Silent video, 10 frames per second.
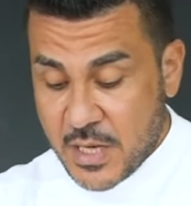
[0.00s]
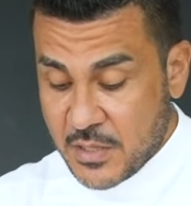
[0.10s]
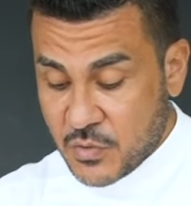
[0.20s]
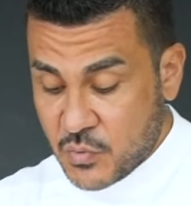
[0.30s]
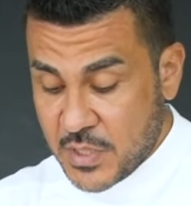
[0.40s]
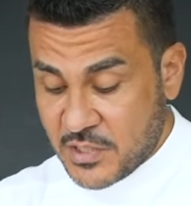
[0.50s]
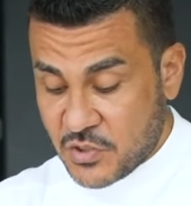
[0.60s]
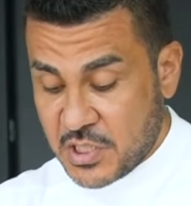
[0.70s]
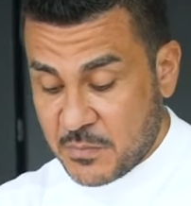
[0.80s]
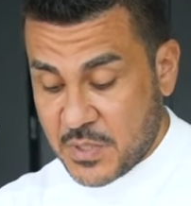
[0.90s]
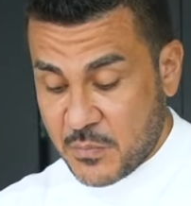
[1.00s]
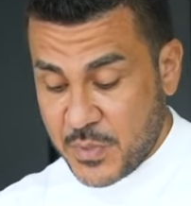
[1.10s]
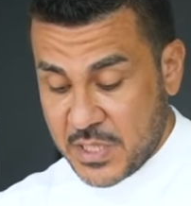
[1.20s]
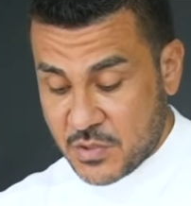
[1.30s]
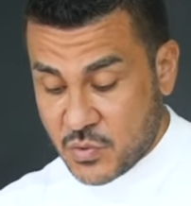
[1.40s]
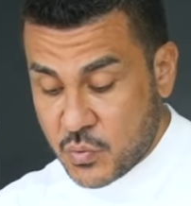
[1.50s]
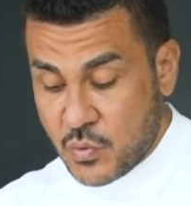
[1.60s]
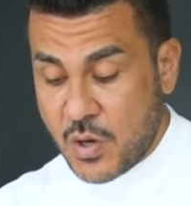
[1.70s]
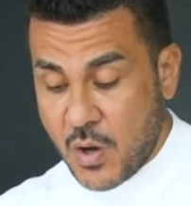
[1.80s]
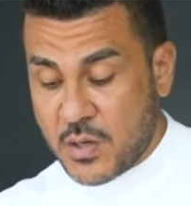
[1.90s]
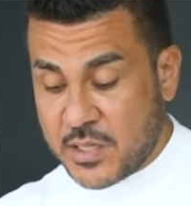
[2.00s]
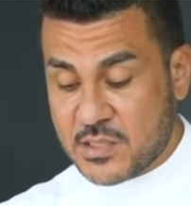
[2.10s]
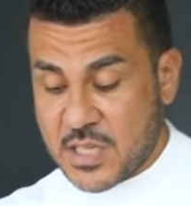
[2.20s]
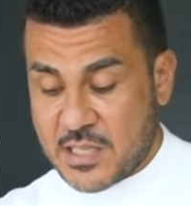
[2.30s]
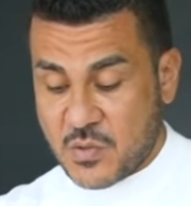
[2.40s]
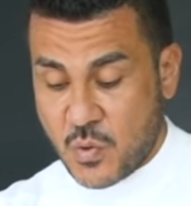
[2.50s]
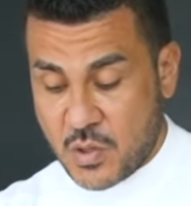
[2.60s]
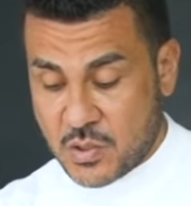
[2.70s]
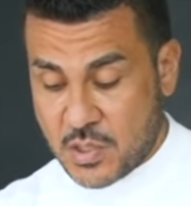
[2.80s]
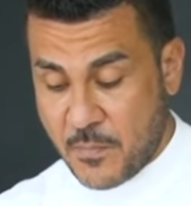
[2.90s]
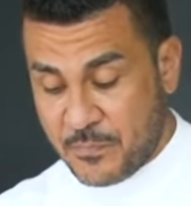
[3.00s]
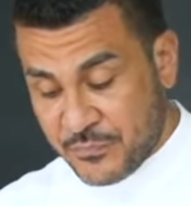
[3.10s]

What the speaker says: and do not keep the beans too long inside the water.